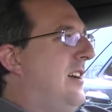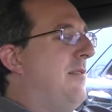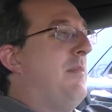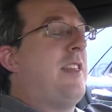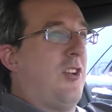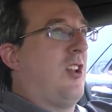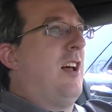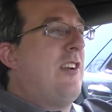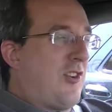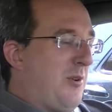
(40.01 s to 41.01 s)

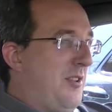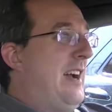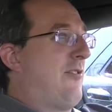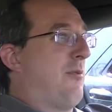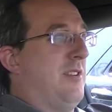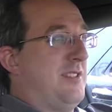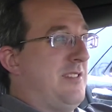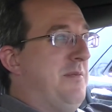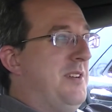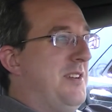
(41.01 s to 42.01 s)
Methodological
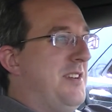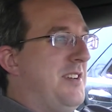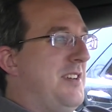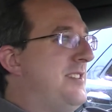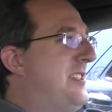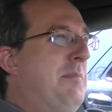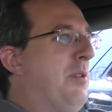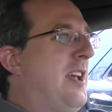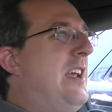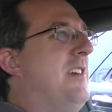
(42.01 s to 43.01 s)
naturalism is
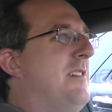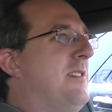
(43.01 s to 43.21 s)
simply